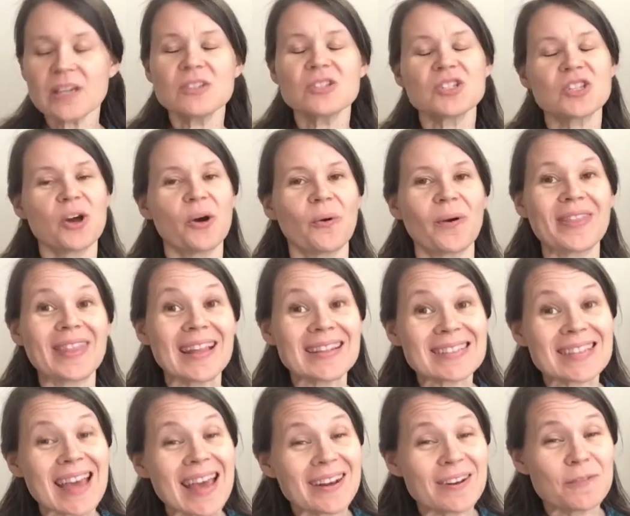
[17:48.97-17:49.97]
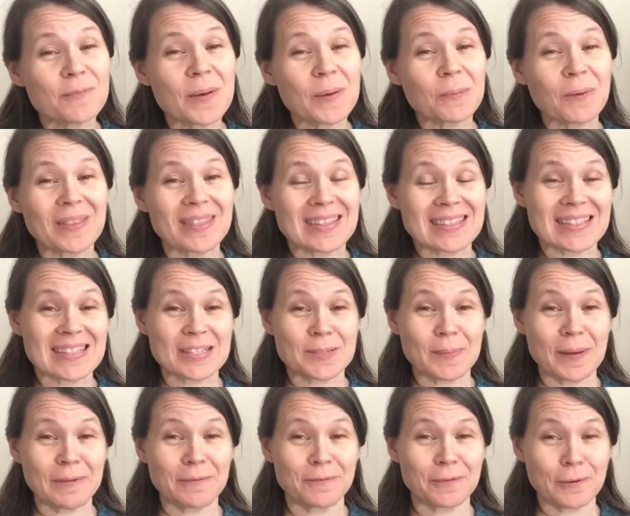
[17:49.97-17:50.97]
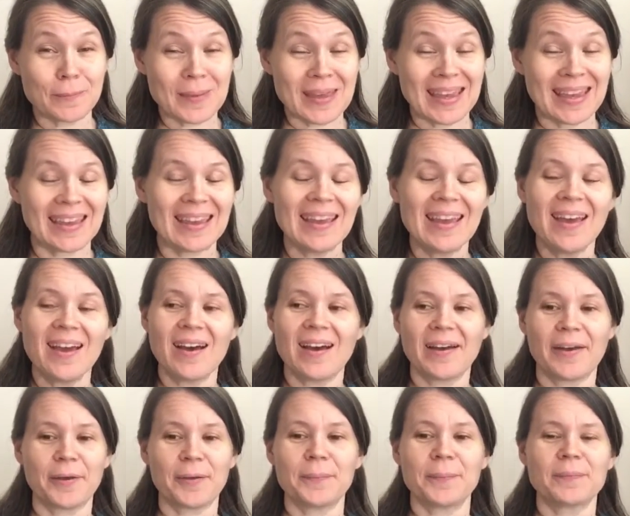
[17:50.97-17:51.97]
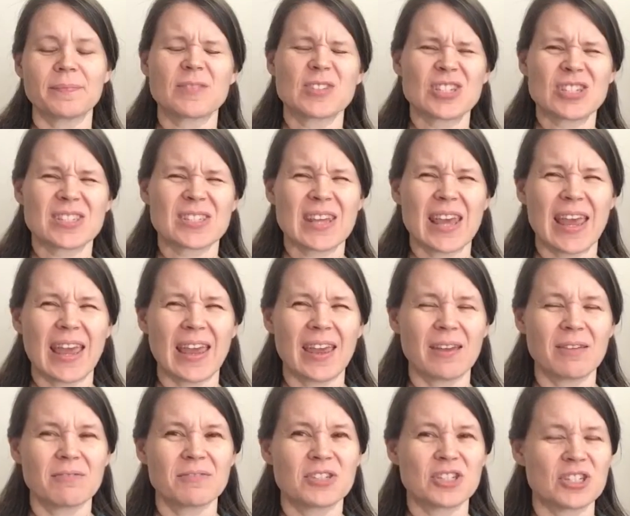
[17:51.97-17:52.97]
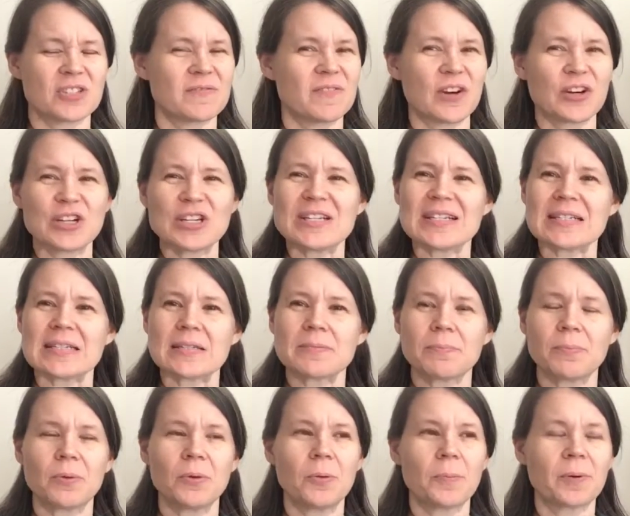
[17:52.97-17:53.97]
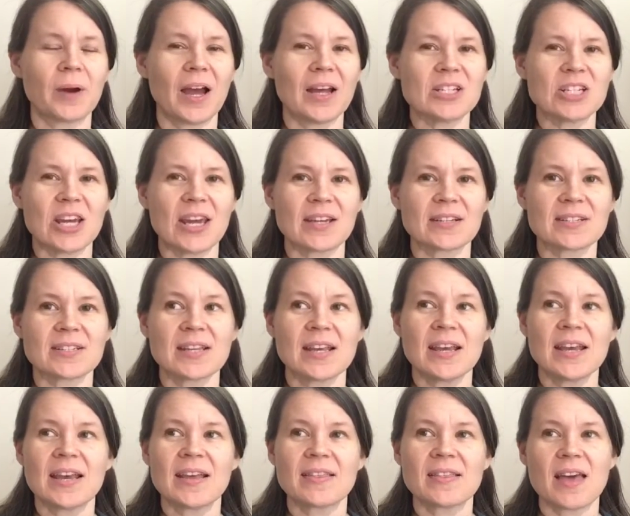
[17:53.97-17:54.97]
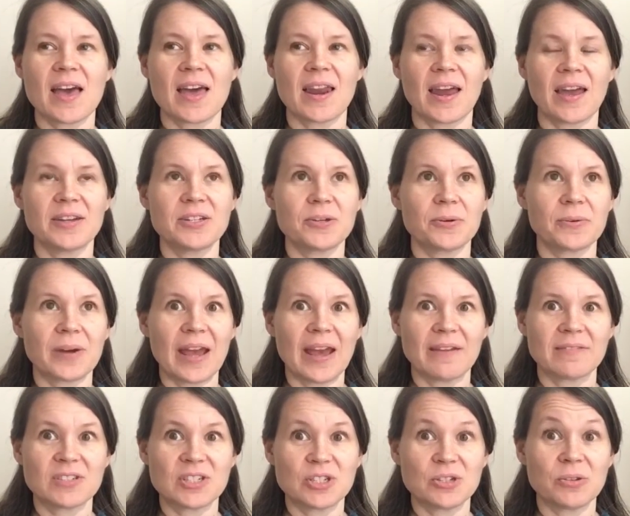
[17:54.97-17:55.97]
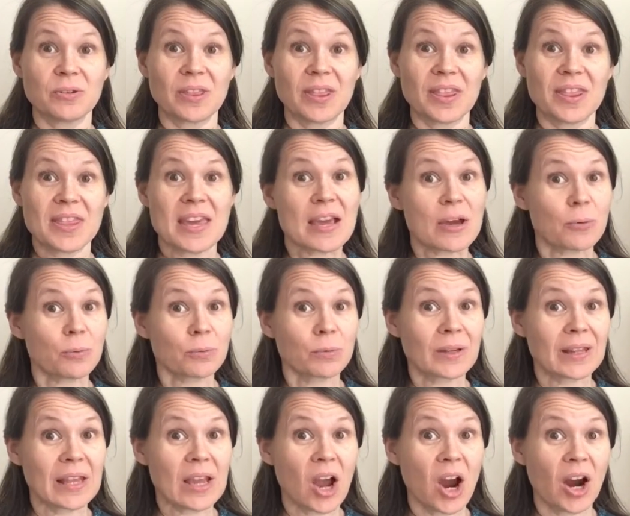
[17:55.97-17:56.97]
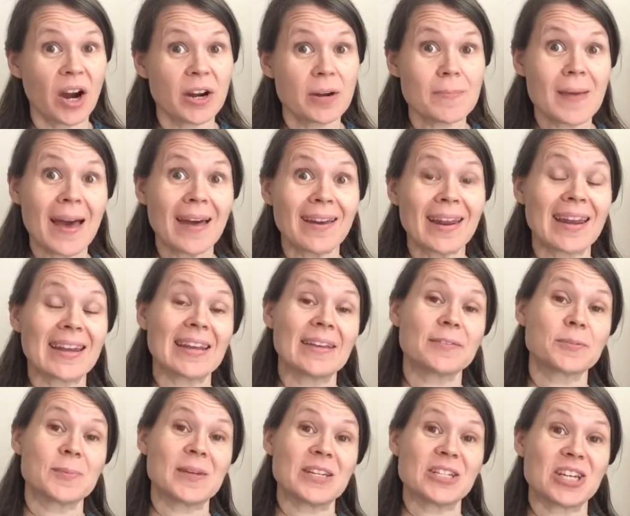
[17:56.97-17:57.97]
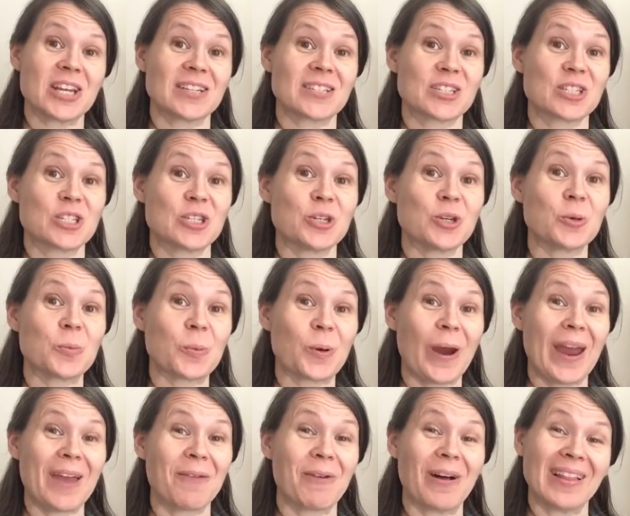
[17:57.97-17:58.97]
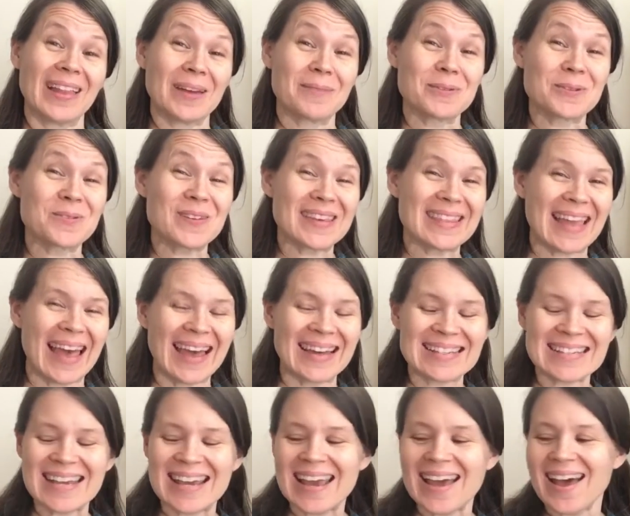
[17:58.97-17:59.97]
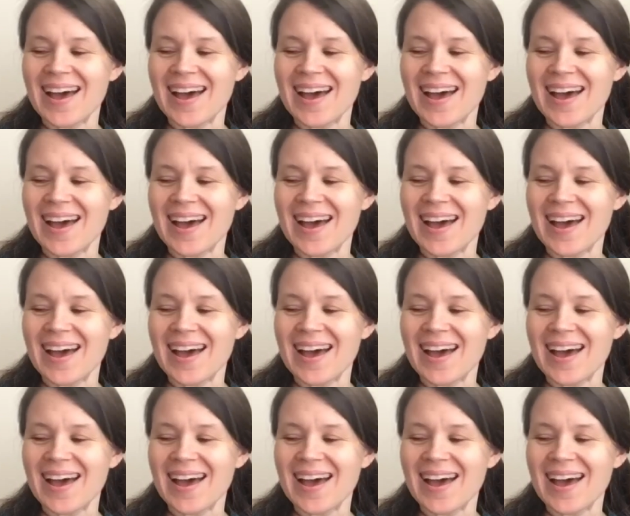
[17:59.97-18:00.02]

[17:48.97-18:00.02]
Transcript: So that's kind of been what this has been for me. Just very simple projects that I don't have to think really hard about, and gives me a chance to pray while I'm doing that.